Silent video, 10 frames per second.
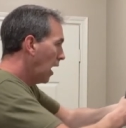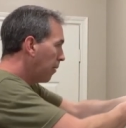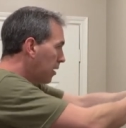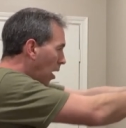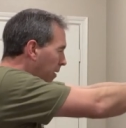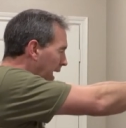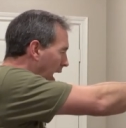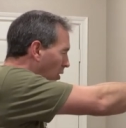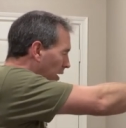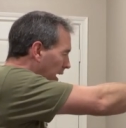I'm coming
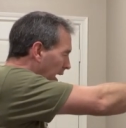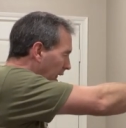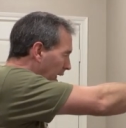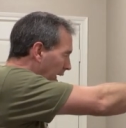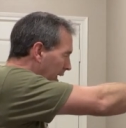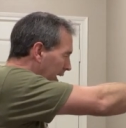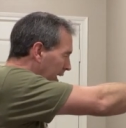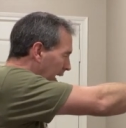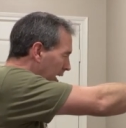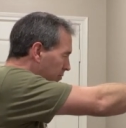out, and
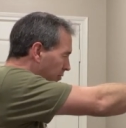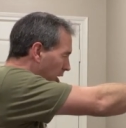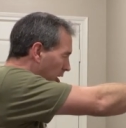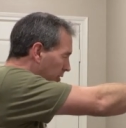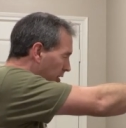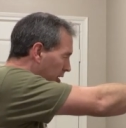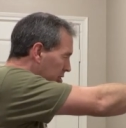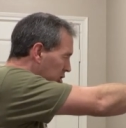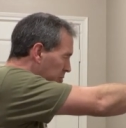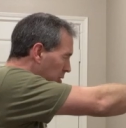again, very,
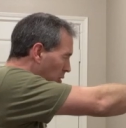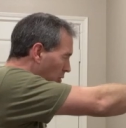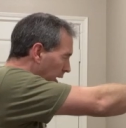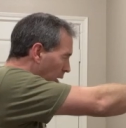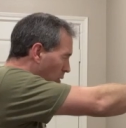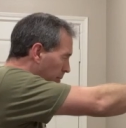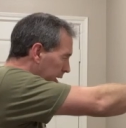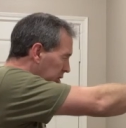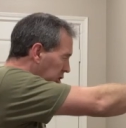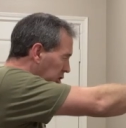very smooth. And I want to
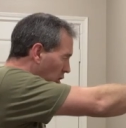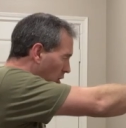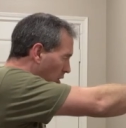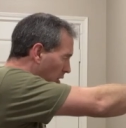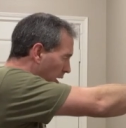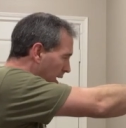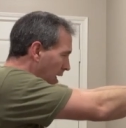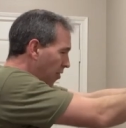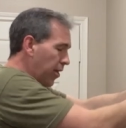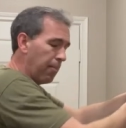make
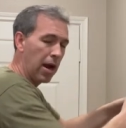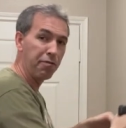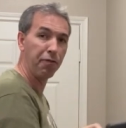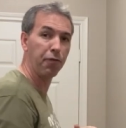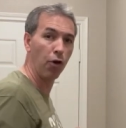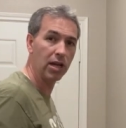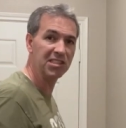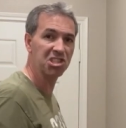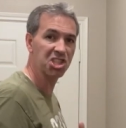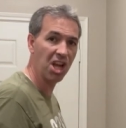sure that my
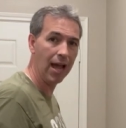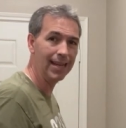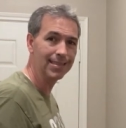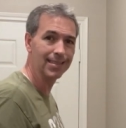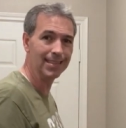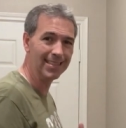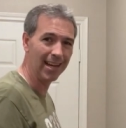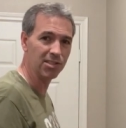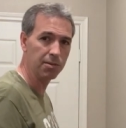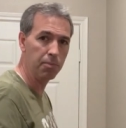front sight
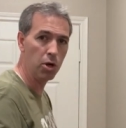doesn't